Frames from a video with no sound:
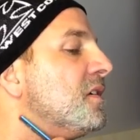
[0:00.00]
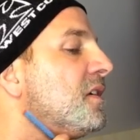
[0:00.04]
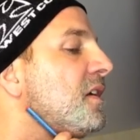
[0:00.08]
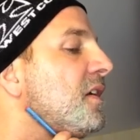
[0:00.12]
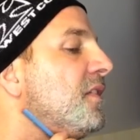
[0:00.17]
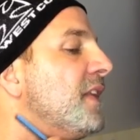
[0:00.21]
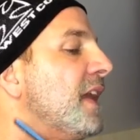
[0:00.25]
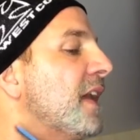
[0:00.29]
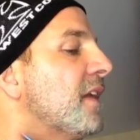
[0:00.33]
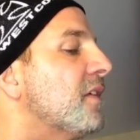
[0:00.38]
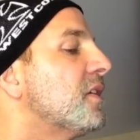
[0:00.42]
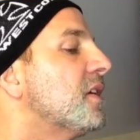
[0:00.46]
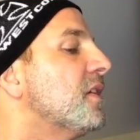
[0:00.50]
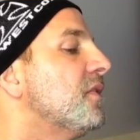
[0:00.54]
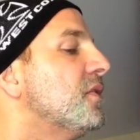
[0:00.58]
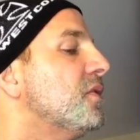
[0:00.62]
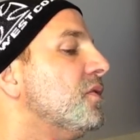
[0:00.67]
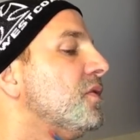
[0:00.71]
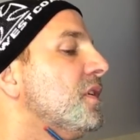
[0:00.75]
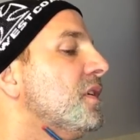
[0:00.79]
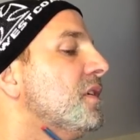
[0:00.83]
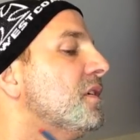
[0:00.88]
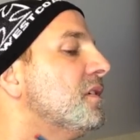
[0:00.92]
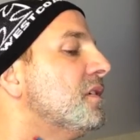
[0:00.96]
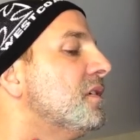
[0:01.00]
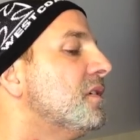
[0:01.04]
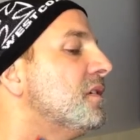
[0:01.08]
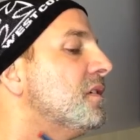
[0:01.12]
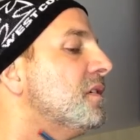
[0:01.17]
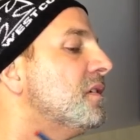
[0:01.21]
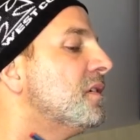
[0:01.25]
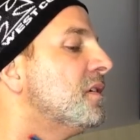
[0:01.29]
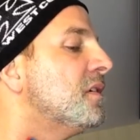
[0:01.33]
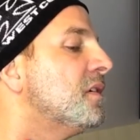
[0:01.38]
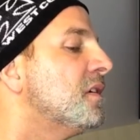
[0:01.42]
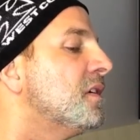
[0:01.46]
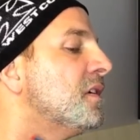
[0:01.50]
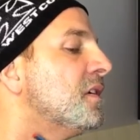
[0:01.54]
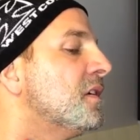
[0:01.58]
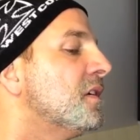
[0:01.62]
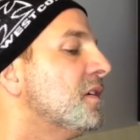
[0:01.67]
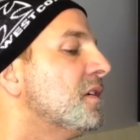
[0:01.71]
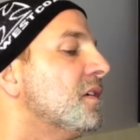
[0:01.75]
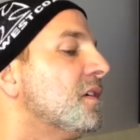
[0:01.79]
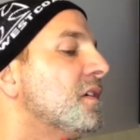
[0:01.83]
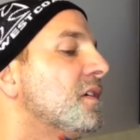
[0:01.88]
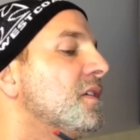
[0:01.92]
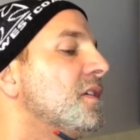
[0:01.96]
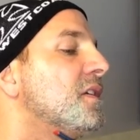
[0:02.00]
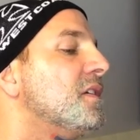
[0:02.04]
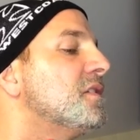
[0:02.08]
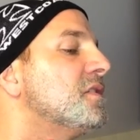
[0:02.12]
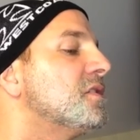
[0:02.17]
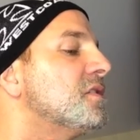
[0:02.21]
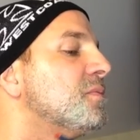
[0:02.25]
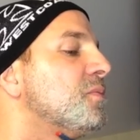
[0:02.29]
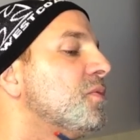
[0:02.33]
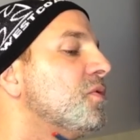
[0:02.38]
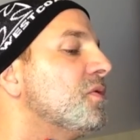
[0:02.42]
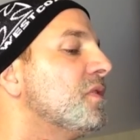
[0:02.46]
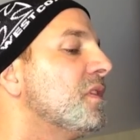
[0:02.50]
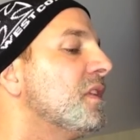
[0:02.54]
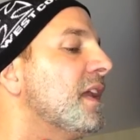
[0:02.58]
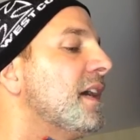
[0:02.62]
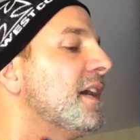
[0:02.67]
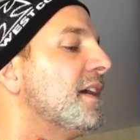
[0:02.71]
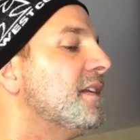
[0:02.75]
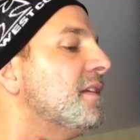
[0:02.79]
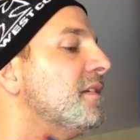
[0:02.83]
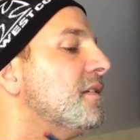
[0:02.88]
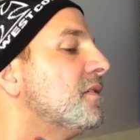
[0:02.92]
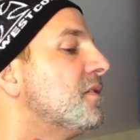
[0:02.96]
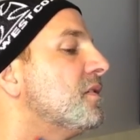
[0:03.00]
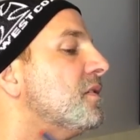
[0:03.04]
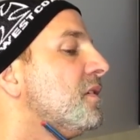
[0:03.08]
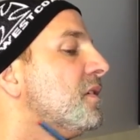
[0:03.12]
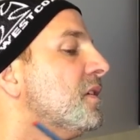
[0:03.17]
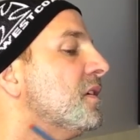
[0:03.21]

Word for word: And that'll give you a, a nice smooth line.